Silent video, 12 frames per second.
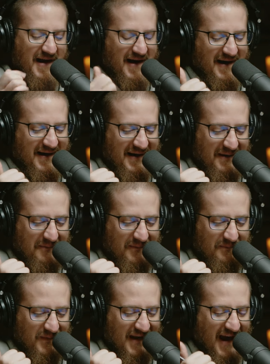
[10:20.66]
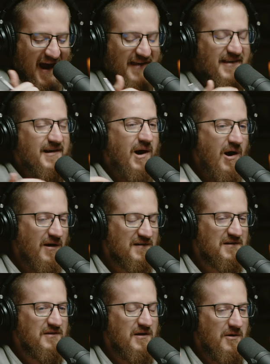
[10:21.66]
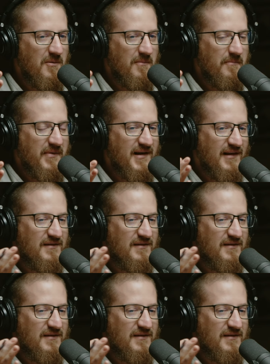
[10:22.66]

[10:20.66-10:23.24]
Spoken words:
And then also though,